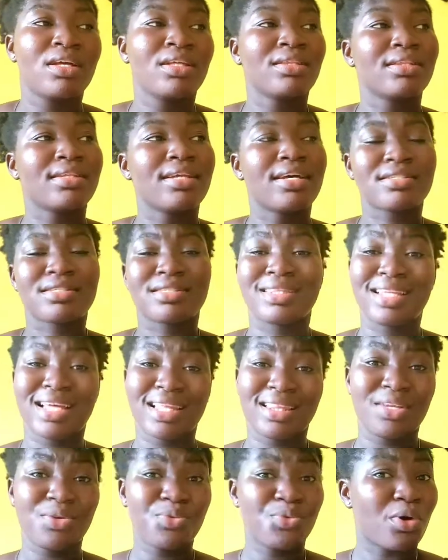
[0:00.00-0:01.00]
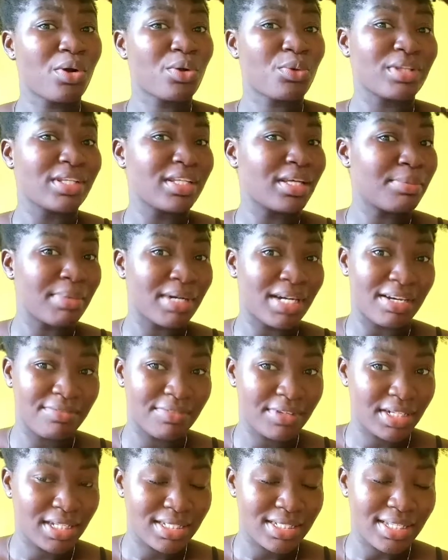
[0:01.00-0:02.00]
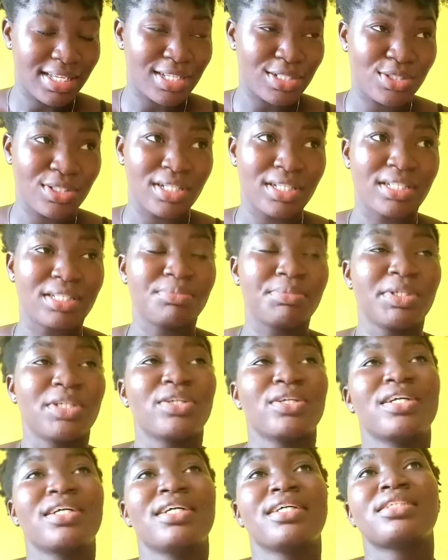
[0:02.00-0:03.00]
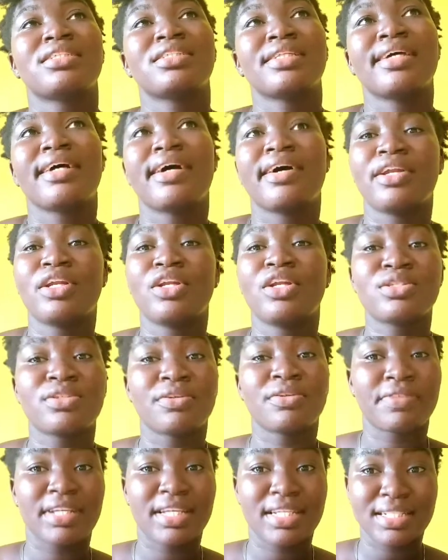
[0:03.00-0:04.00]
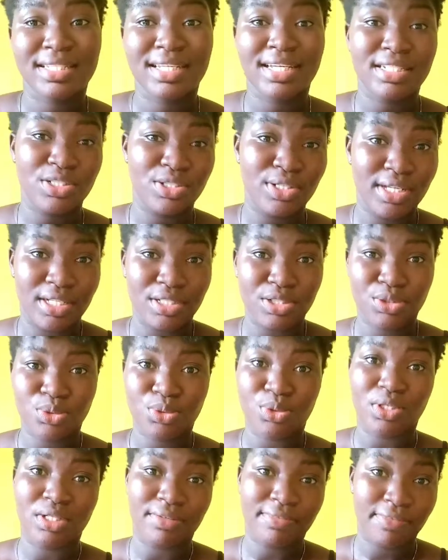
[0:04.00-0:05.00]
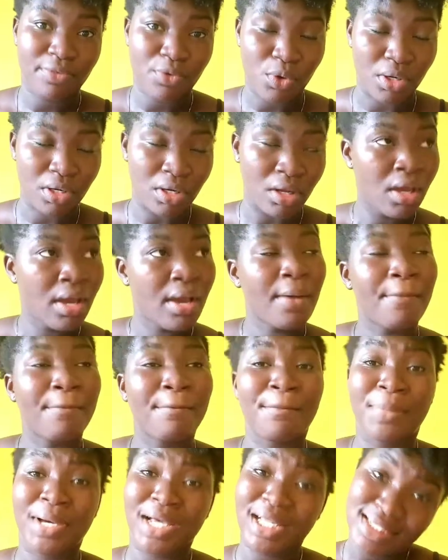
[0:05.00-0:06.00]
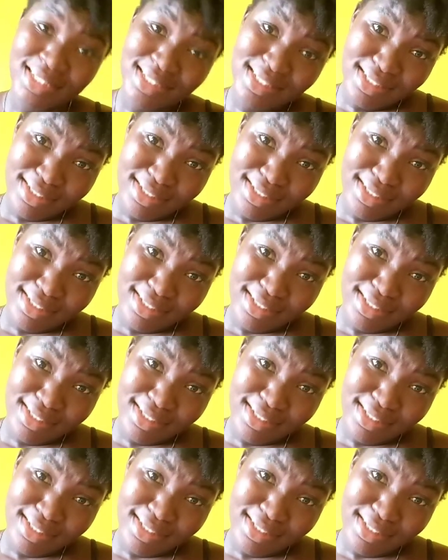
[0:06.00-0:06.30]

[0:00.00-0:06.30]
There's nothing wrong with them having it actually, because there are a lot of things that you can do on the phone. But